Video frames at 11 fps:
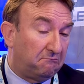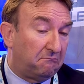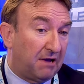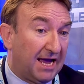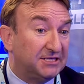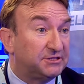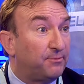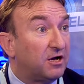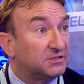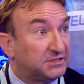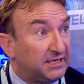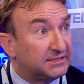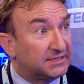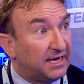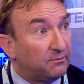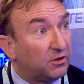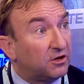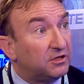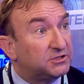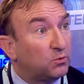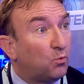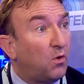HMRC saying we're going
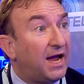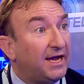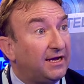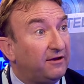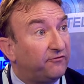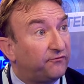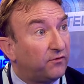to wave